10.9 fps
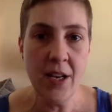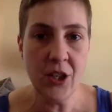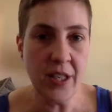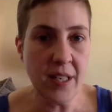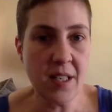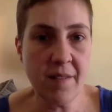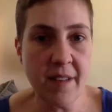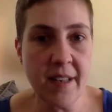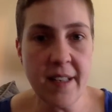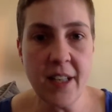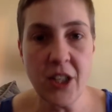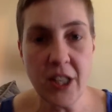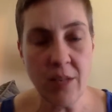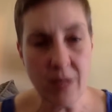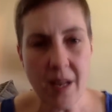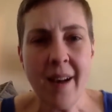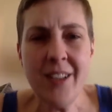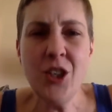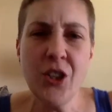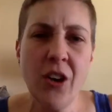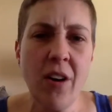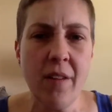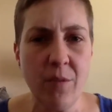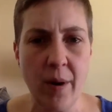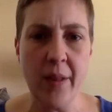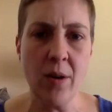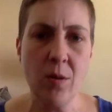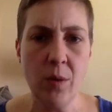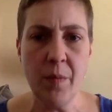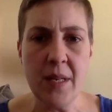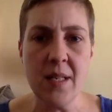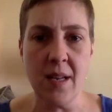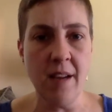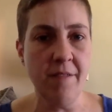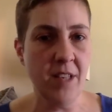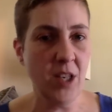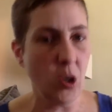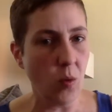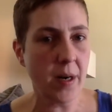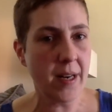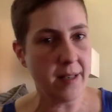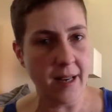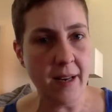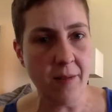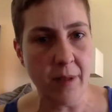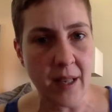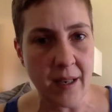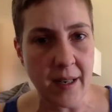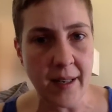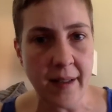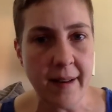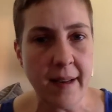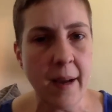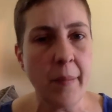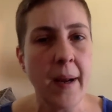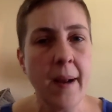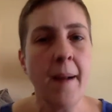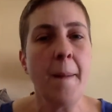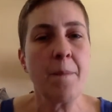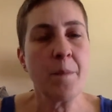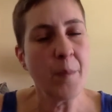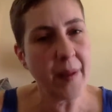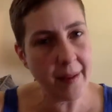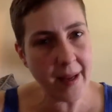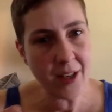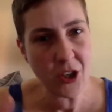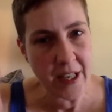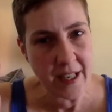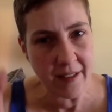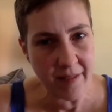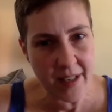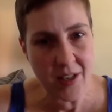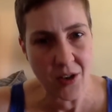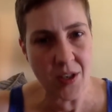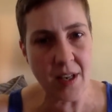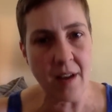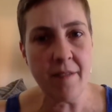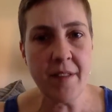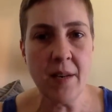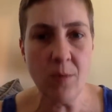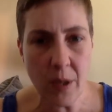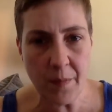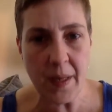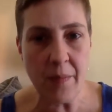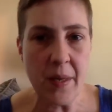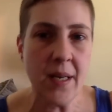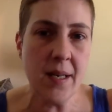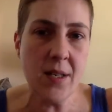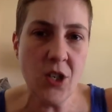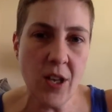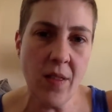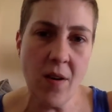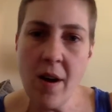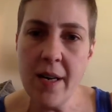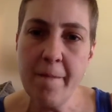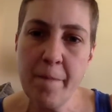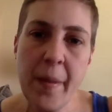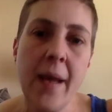She testified that she was unsure of whether it would be safe to go on a date with a guy like him, but then she convinced herself that it would be because she thought